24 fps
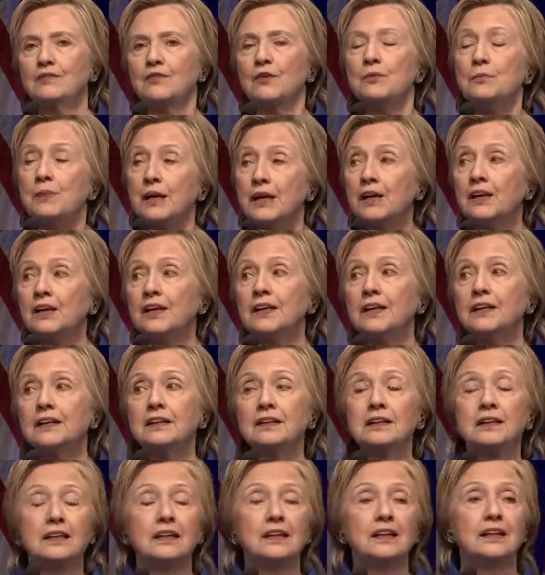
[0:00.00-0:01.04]
For
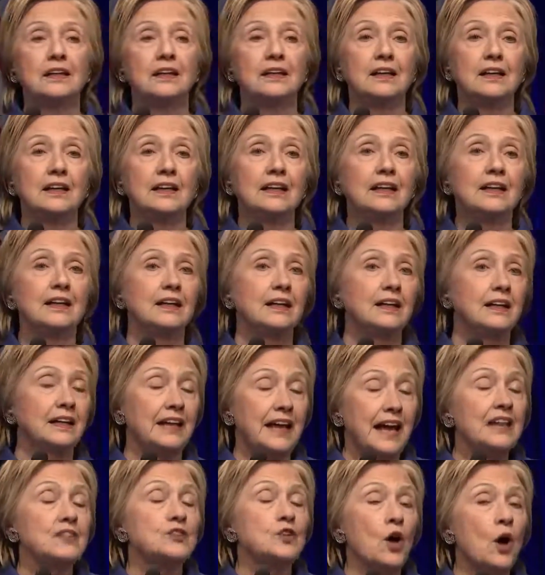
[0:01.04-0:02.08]
Marian, it
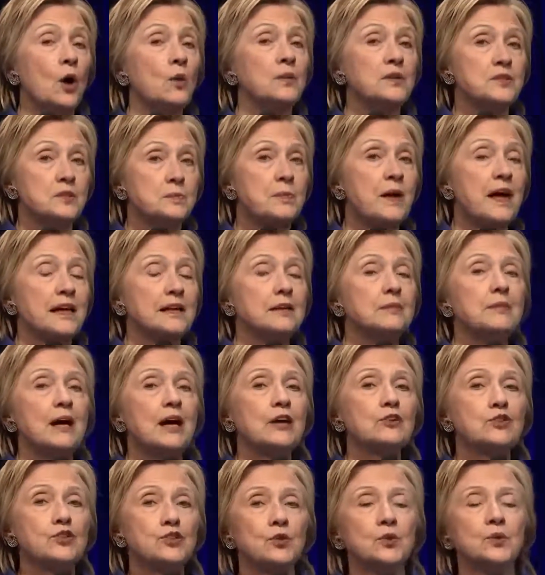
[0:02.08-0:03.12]
has always been
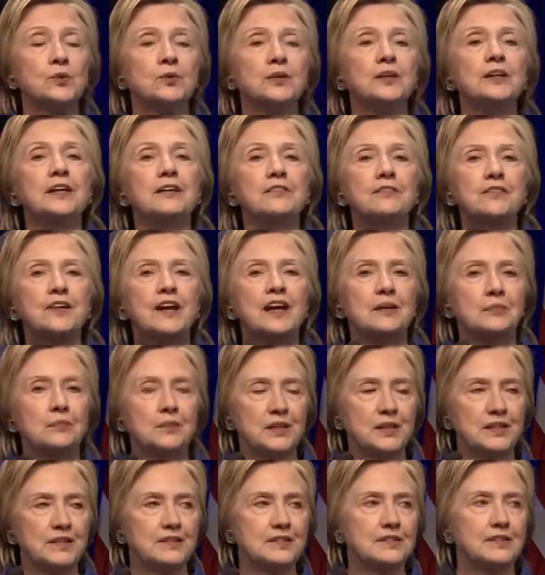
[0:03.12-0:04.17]
about children and
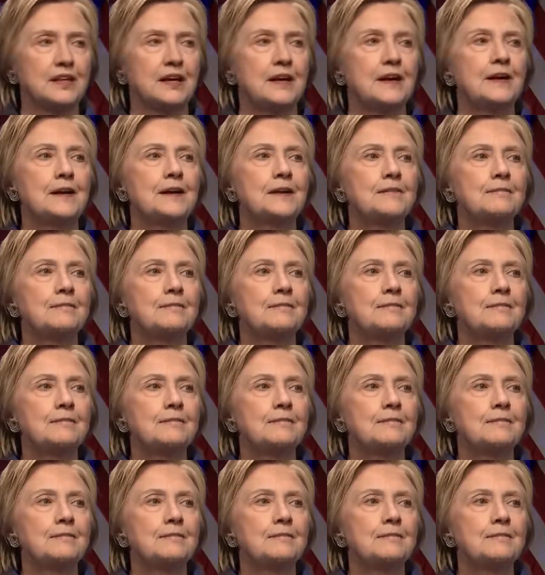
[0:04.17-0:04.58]
families.